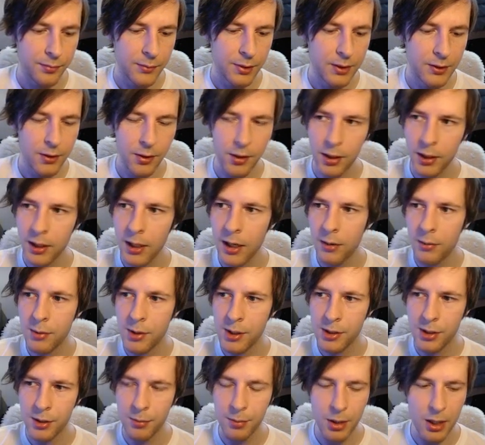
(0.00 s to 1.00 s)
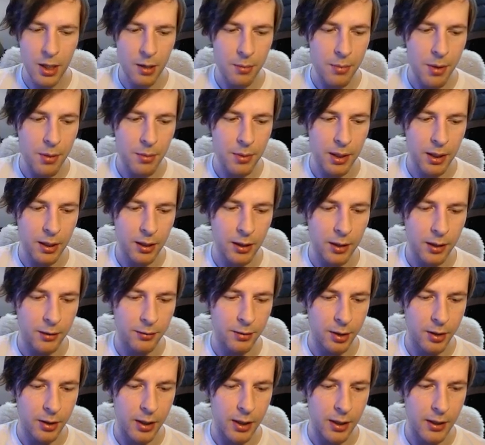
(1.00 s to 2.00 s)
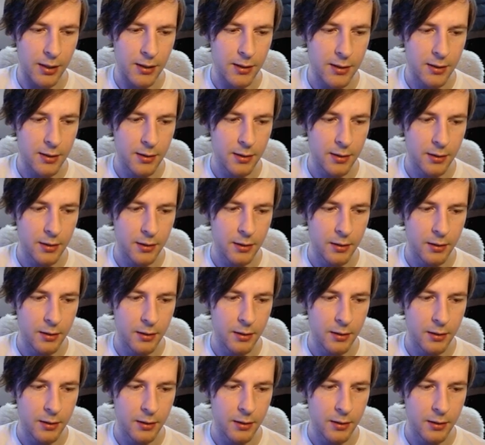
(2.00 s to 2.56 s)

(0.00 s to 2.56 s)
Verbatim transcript: So I think, yeah, we're just going to put that Mimic and click for credits.